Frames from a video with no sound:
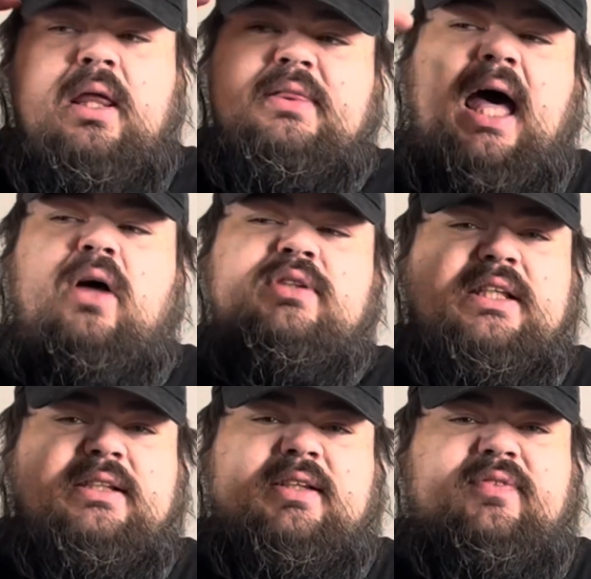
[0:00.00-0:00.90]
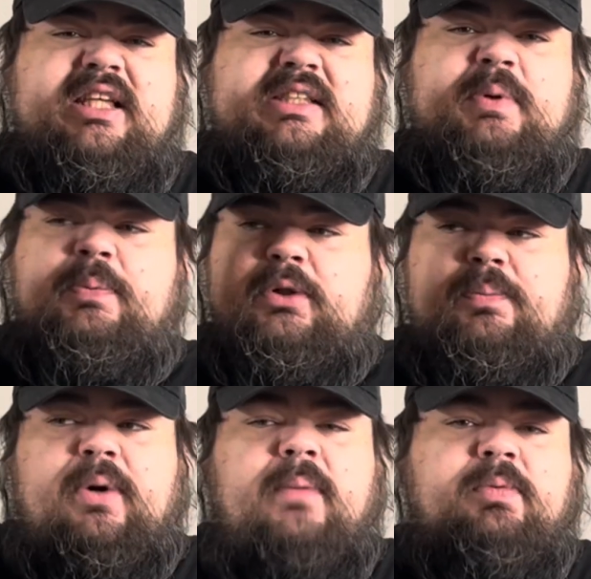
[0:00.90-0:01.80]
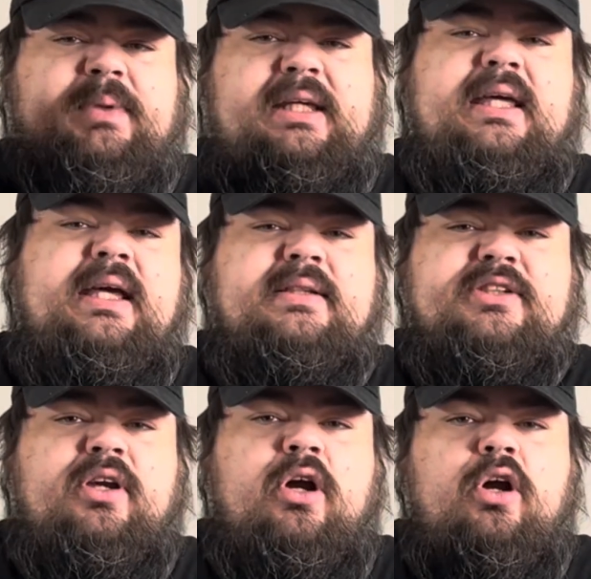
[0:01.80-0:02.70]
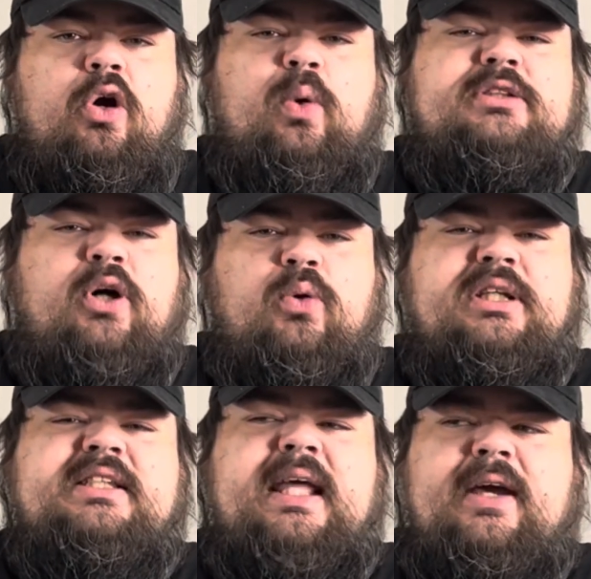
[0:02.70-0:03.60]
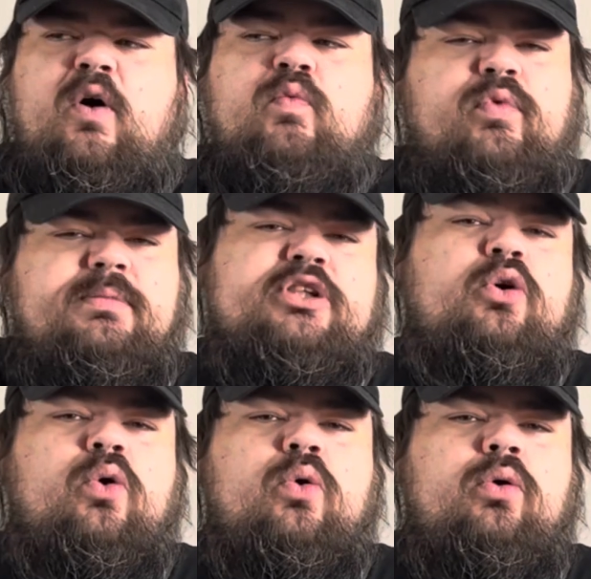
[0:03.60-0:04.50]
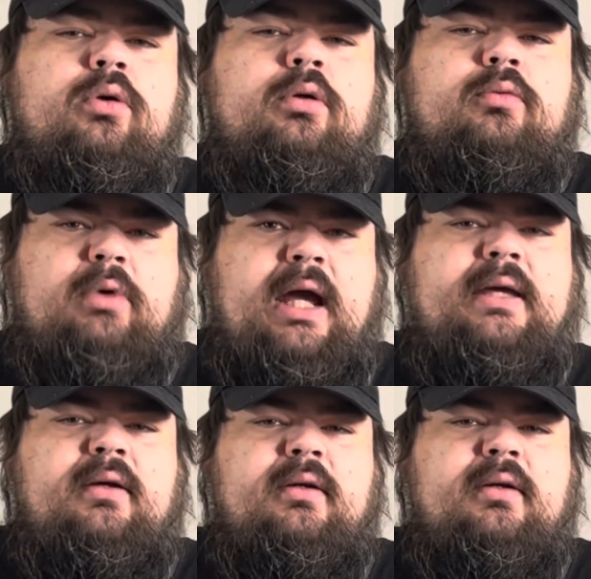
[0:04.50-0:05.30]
thousands of these people are probably kids who were told to stay home from school, right?